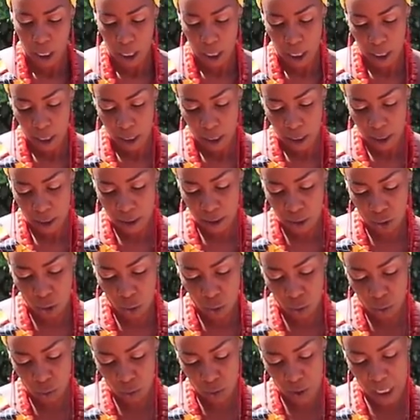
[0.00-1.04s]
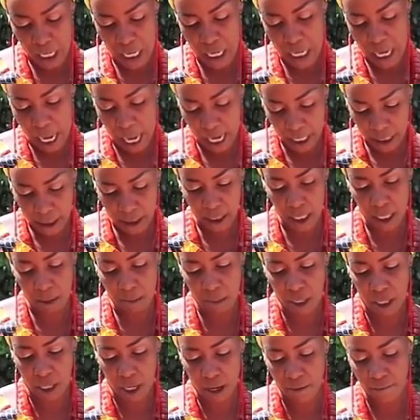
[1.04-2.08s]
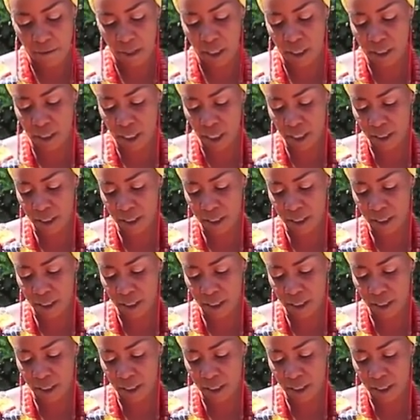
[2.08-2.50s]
And so the next thing, beloveds,